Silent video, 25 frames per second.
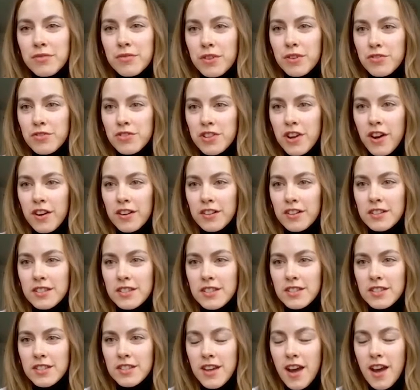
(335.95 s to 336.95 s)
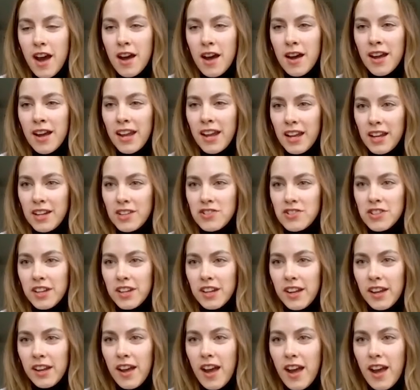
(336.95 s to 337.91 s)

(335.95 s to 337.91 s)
Rochon's Aging